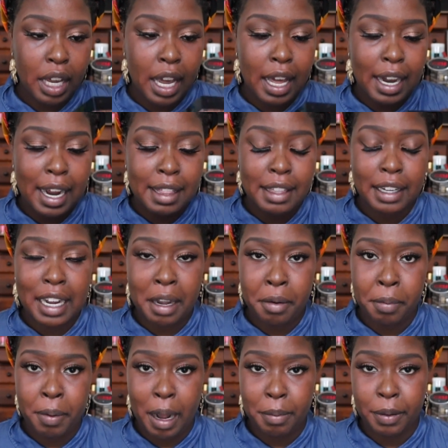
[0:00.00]
And I think I
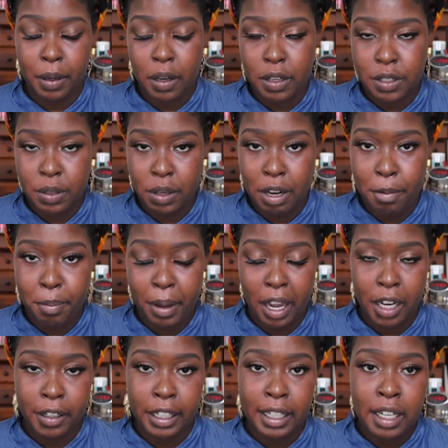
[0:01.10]
will probably also
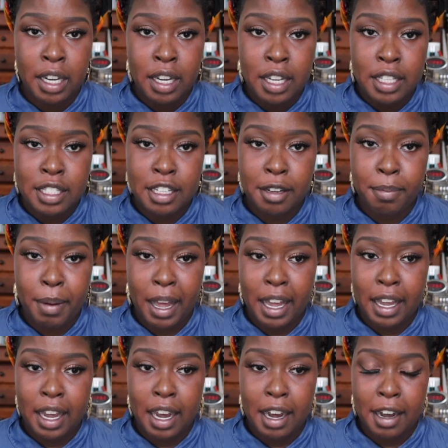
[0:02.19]
compare it to
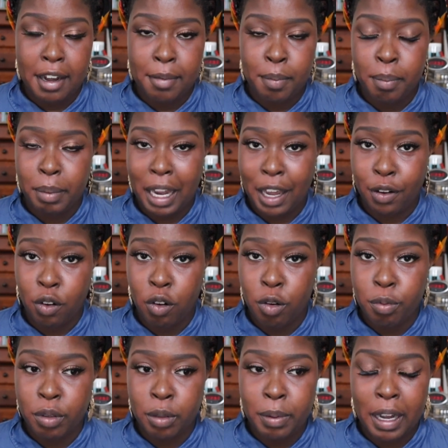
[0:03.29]
my Black
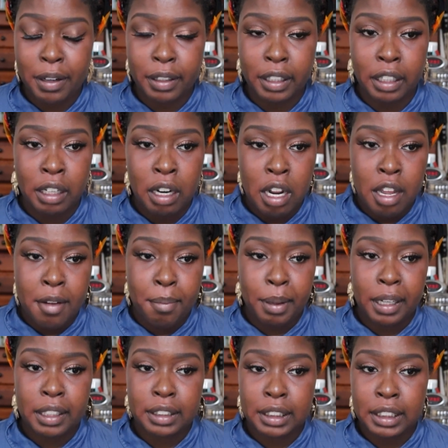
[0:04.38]
Opal powder,
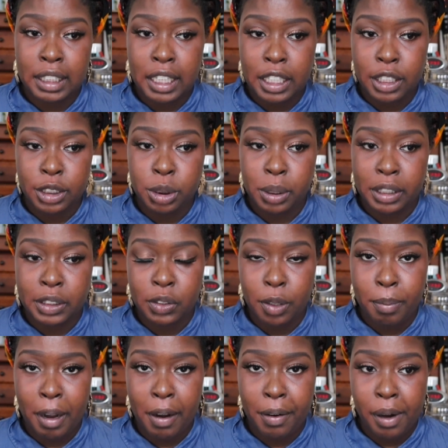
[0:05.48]
because it's another drugstore
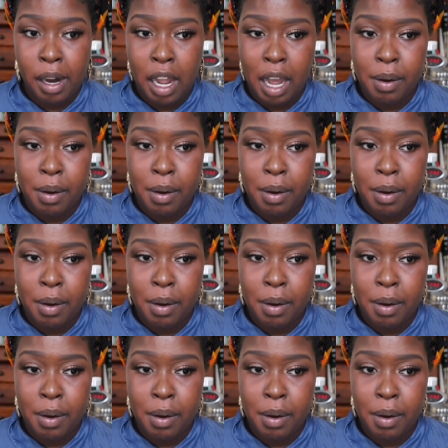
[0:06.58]
powder.